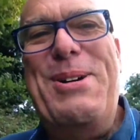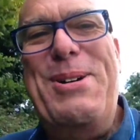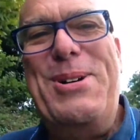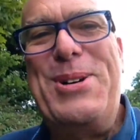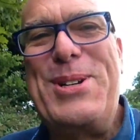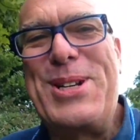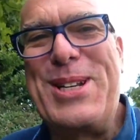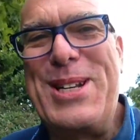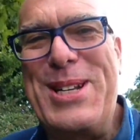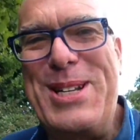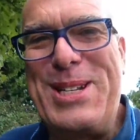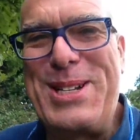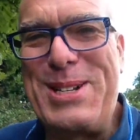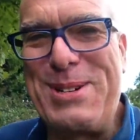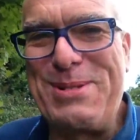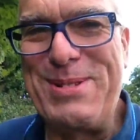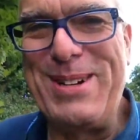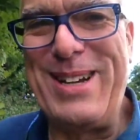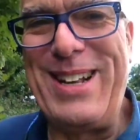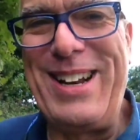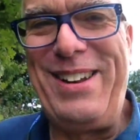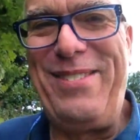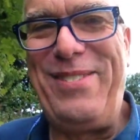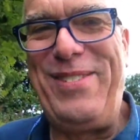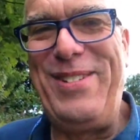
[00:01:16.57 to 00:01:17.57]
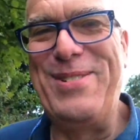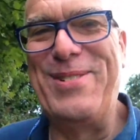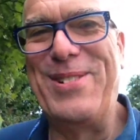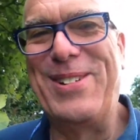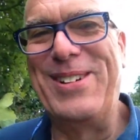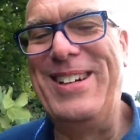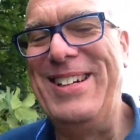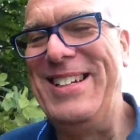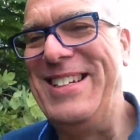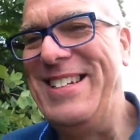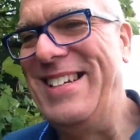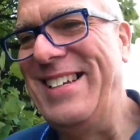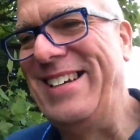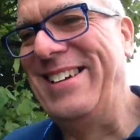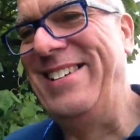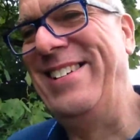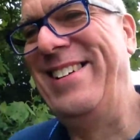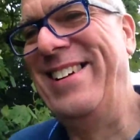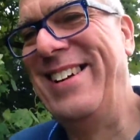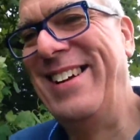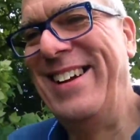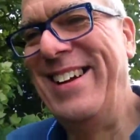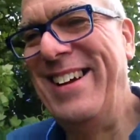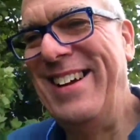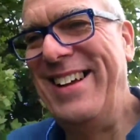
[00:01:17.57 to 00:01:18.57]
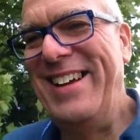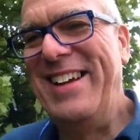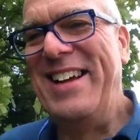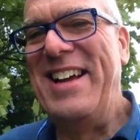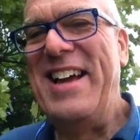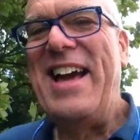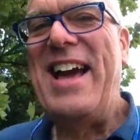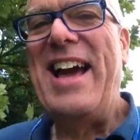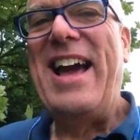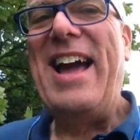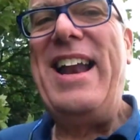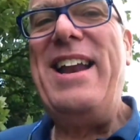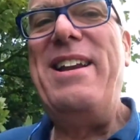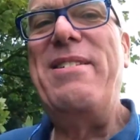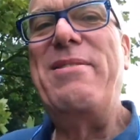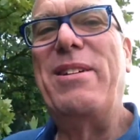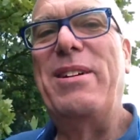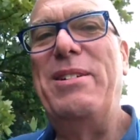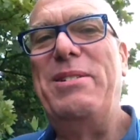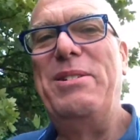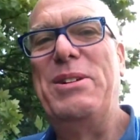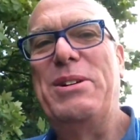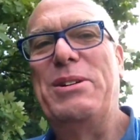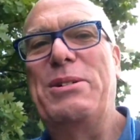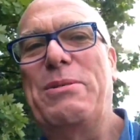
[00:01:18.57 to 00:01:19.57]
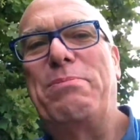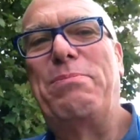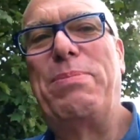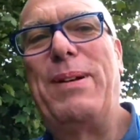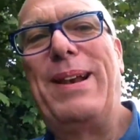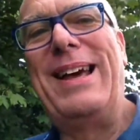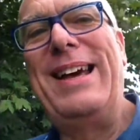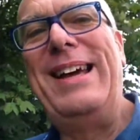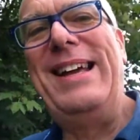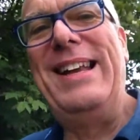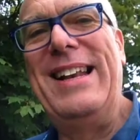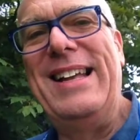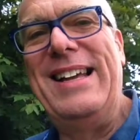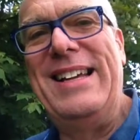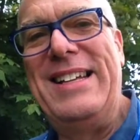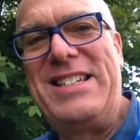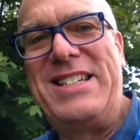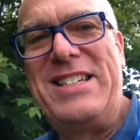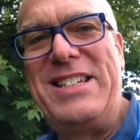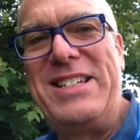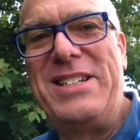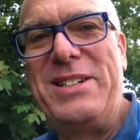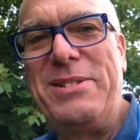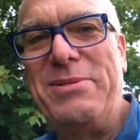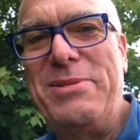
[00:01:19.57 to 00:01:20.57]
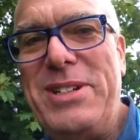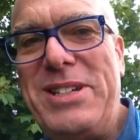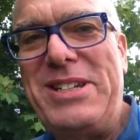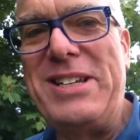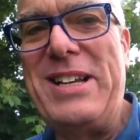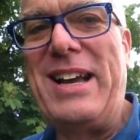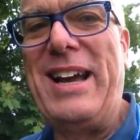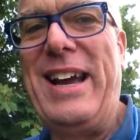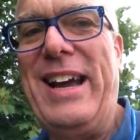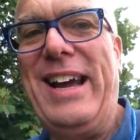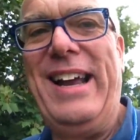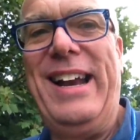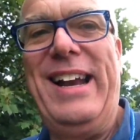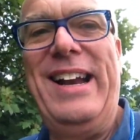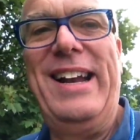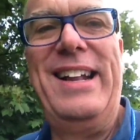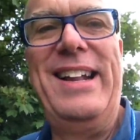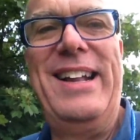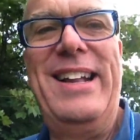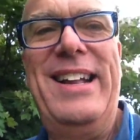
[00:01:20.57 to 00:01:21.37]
else as well if you wanted to. Any road up playlist, as I was saying.